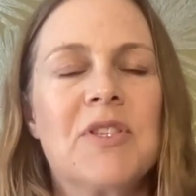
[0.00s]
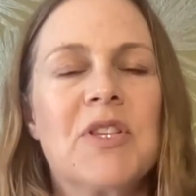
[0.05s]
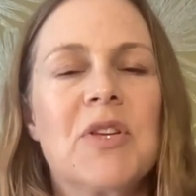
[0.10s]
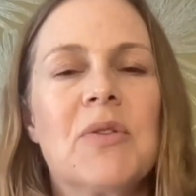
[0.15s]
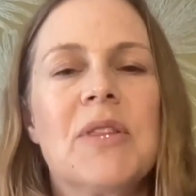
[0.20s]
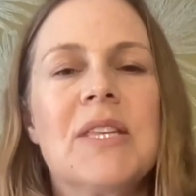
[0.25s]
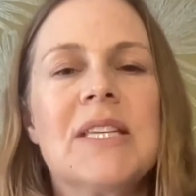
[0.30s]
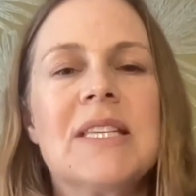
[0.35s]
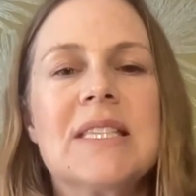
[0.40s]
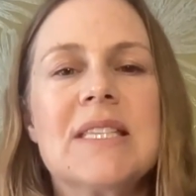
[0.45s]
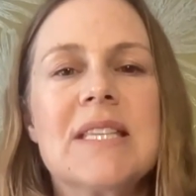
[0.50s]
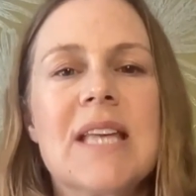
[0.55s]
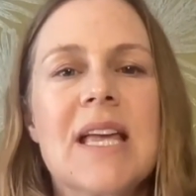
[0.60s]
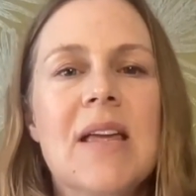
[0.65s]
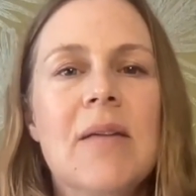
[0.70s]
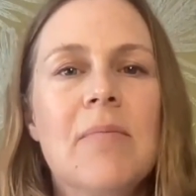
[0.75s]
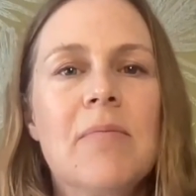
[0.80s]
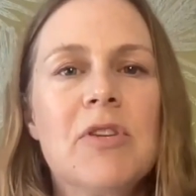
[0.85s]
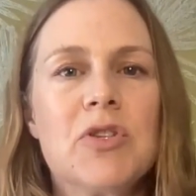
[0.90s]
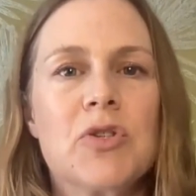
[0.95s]
So the
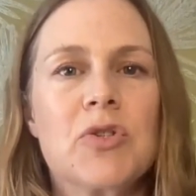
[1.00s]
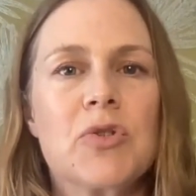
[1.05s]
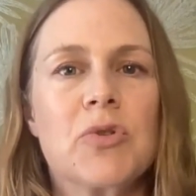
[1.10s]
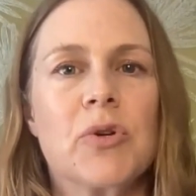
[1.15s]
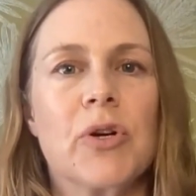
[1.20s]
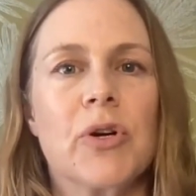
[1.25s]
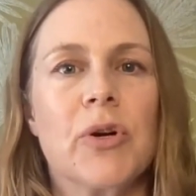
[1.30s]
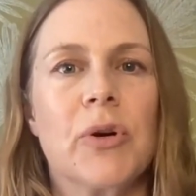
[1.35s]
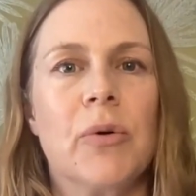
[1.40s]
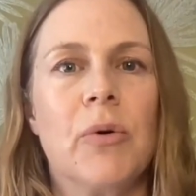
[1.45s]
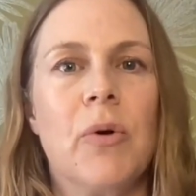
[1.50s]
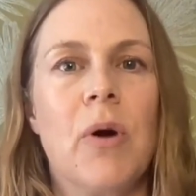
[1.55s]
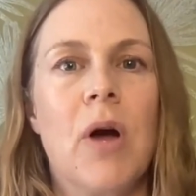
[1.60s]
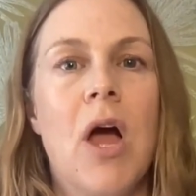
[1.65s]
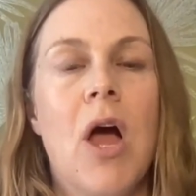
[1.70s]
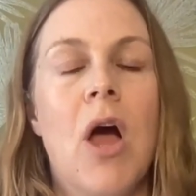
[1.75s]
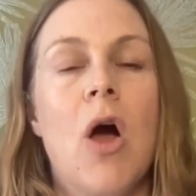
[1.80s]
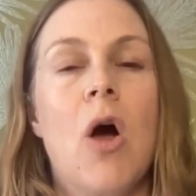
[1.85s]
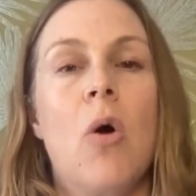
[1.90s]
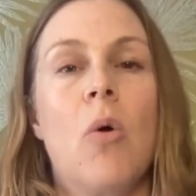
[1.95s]
same is true
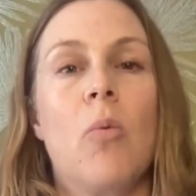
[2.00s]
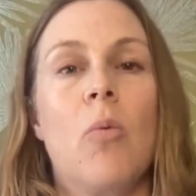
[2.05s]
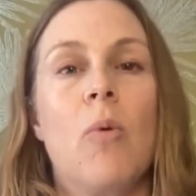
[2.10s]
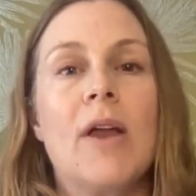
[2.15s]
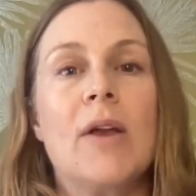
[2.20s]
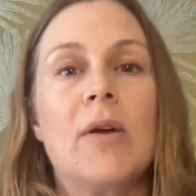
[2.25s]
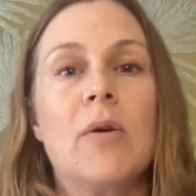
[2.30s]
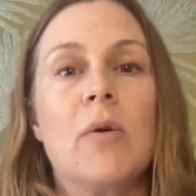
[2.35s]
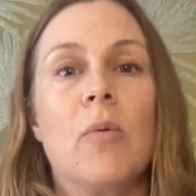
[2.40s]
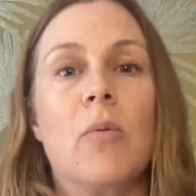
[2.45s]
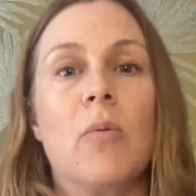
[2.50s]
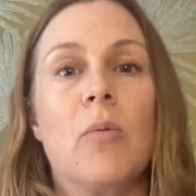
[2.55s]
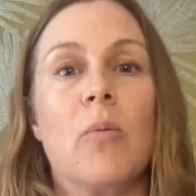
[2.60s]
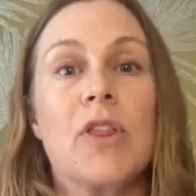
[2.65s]
when